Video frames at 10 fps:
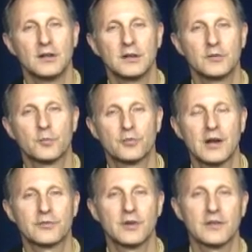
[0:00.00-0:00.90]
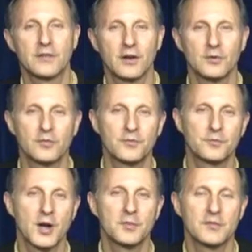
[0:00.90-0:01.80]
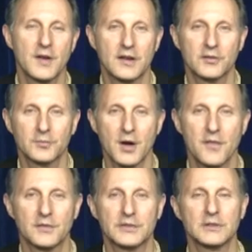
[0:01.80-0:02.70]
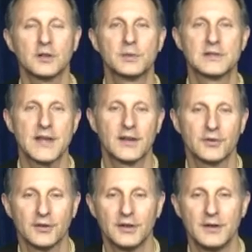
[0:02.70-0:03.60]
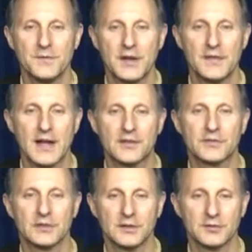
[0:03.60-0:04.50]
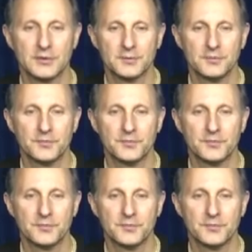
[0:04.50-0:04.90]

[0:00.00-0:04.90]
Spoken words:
if you press right there, you'll probably find a spot that's a little bit tender, and that's the liver.